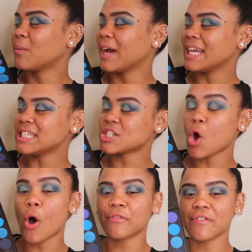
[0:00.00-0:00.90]
white
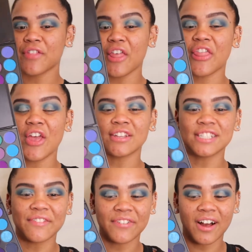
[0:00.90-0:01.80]
off of the
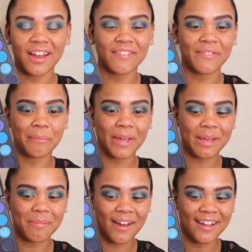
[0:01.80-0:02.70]

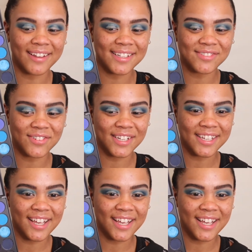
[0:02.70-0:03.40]
35B palette right